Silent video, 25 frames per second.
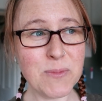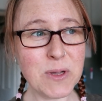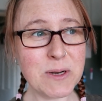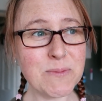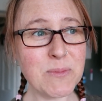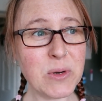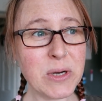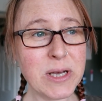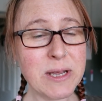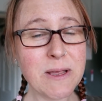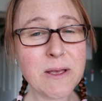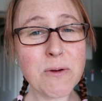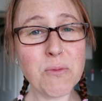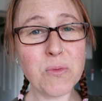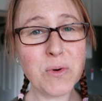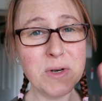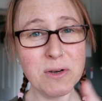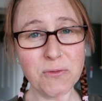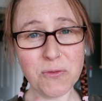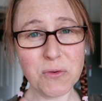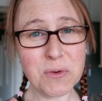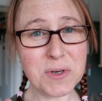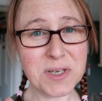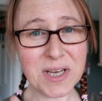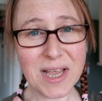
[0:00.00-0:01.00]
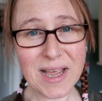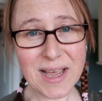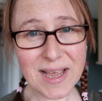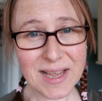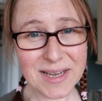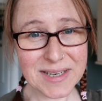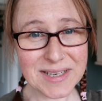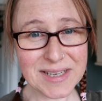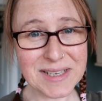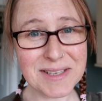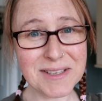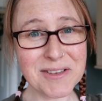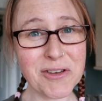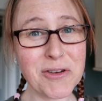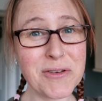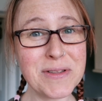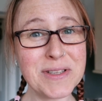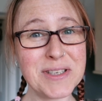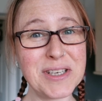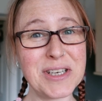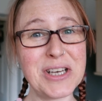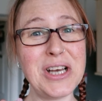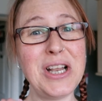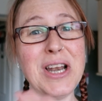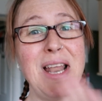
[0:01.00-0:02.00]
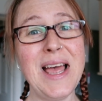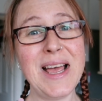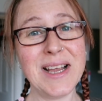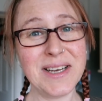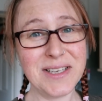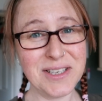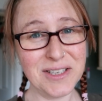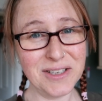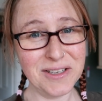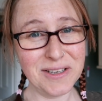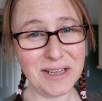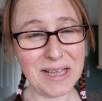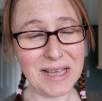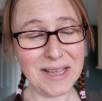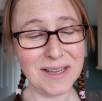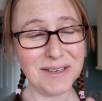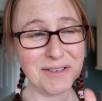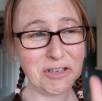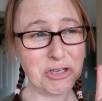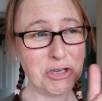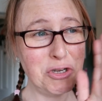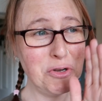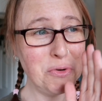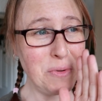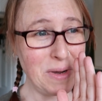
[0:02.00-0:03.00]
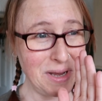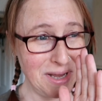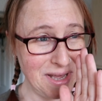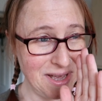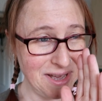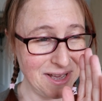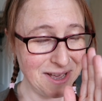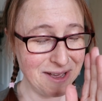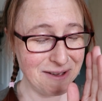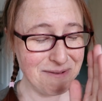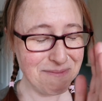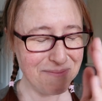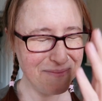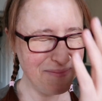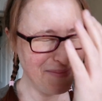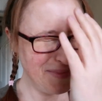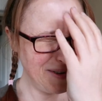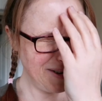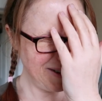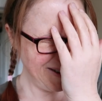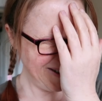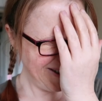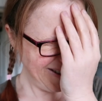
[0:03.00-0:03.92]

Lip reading: and my wonderful dad is going to collect her at 2 a.m.